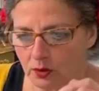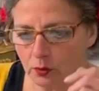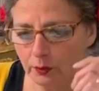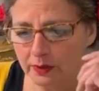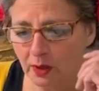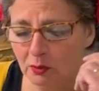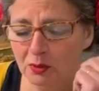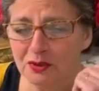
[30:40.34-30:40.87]
we
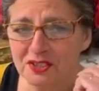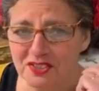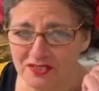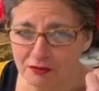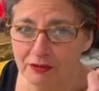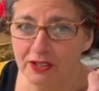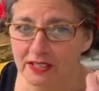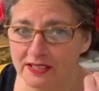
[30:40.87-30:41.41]
go on to the
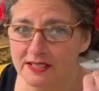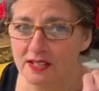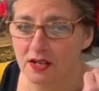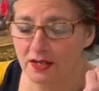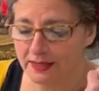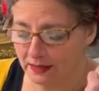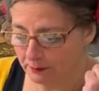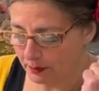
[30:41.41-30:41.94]
really
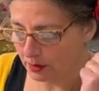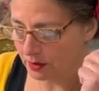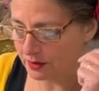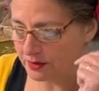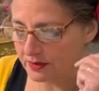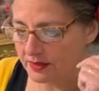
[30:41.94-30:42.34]
tiny birds.